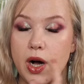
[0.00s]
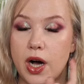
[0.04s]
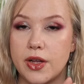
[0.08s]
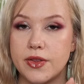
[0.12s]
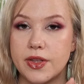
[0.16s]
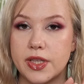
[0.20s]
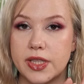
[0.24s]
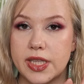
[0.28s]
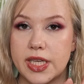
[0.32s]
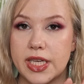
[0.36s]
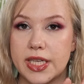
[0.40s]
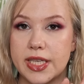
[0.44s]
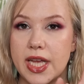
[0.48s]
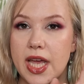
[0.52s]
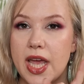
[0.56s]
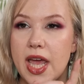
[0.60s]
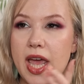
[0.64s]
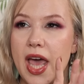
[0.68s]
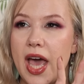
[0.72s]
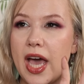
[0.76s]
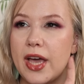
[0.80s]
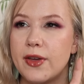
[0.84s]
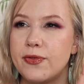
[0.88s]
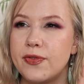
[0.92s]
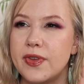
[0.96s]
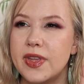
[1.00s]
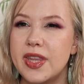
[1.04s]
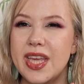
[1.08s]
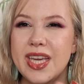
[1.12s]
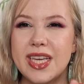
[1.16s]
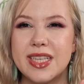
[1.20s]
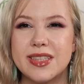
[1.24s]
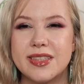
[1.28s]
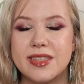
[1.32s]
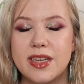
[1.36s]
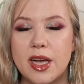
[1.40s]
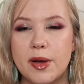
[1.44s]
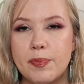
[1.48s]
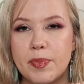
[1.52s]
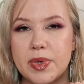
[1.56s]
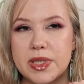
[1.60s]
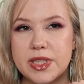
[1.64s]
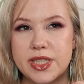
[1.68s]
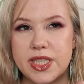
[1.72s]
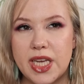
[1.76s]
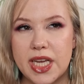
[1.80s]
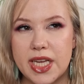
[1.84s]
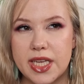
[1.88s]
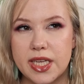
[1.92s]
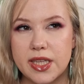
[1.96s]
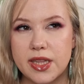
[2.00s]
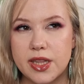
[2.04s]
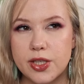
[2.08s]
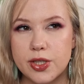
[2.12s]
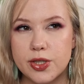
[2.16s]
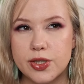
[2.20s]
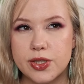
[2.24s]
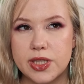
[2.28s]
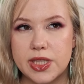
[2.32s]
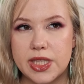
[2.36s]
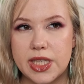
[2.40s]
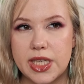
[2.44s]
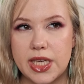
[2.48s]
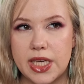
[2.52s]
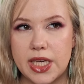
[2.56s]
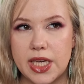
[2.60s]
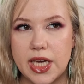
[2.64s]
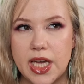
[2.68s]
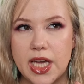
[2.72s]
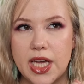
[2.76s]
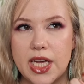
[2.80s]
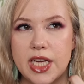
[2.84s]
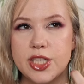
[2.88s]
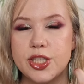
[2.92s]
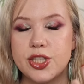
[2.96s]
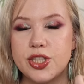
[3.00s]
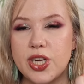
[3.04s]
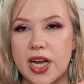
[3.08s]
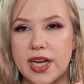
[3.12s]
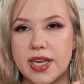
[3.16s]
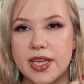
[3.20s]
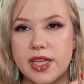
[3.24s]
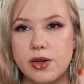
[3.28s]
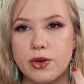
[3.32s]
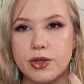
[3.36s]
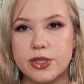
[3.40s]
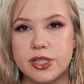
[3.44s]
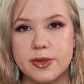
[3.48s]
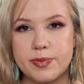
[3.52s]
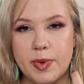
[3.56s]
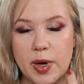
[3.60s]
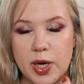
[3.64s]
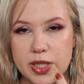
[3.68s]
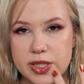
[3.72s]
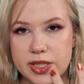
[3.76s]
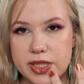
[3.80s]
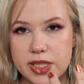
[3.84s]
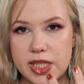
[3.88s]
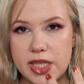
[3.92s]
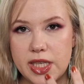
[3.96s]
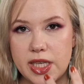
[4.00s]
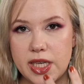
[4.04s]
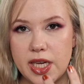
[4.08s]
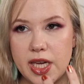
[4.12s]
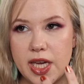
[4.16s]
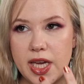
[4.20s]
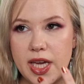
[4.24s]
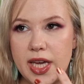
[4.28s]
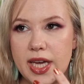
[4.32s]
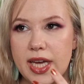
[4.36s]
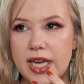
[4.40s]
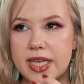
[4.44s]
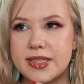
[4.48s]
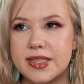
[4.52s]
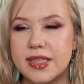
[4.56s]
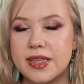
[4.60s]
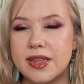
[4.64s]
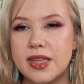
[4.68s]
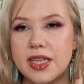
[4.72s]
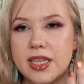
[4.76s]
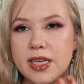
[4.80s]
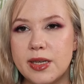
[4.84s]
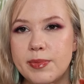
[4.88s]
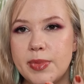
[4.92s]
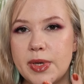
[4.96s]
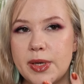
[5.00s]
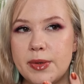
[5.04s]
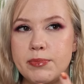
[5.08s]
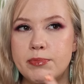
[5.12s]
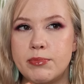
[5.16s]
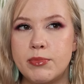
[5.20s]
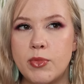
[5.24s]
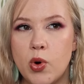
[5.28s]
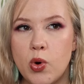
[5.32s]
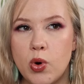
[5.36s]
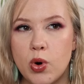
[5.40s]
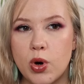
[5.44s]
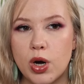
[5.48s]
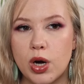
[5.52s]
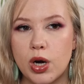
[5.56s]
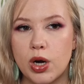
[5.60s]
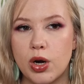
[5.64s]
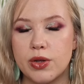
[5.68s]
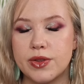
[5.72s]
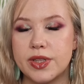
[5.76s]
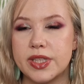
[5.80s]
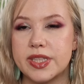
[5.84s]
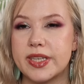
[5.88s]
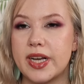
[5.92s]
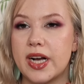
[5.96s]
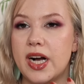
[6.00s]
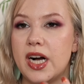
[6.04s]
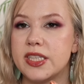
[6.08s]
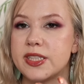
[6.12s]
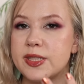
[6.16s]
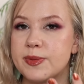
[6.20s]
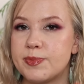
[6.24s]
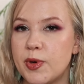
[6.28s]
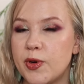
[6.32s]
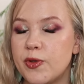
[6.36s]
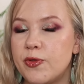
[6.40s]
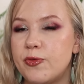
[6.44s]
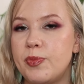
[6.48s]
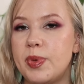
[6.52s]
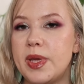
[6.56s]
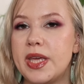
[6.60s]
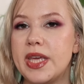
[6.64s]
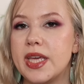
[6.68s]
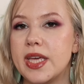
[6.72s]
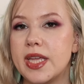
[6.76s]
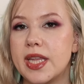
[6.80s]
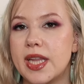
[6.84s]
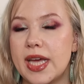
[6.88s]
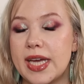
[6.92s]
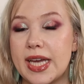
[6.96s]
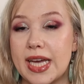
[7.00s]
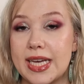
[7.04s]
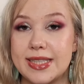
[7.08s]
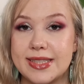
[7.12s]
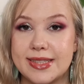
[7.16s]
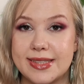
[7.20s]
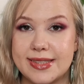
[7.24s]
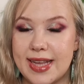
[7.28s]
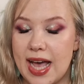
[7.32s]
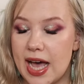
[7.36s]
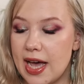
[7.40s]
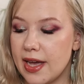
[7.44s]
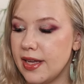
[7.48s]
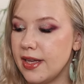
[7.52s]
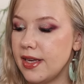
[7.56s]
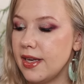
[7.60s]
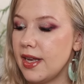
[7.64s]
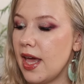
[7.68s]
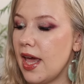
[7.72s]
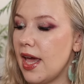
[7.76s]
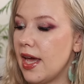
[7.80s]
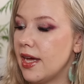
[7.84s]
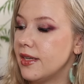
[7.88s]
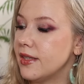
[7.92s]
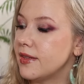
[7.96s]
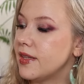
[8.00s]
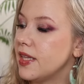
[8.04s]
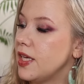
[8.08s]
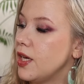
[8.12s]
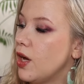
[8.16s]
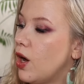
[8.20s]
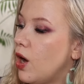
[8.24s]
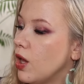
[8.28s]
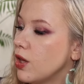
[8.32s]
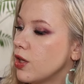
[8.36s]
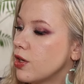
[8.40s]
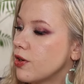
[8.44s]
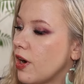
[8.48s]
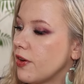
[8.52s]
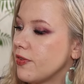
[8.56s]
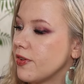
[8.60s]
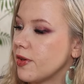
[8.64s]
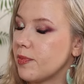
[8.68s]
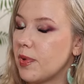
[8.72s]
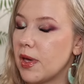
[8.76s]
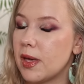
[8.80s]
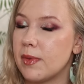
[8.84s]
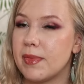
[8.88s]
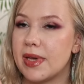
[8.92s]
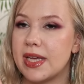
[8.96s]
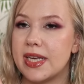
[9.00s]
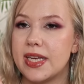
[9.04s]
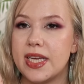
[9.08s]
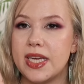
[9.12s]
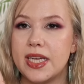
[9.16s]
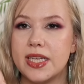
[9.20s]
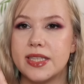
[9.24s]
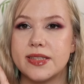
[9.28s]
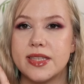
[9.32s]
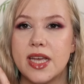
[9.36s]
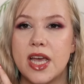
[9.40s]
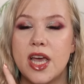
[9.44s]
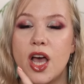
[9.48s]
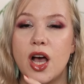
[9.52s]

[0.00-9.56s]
on the lid. I feel like it's not particularly shiny or sparkly. It's a little bit more on the cusp of being like a satin, and the holographic pigment is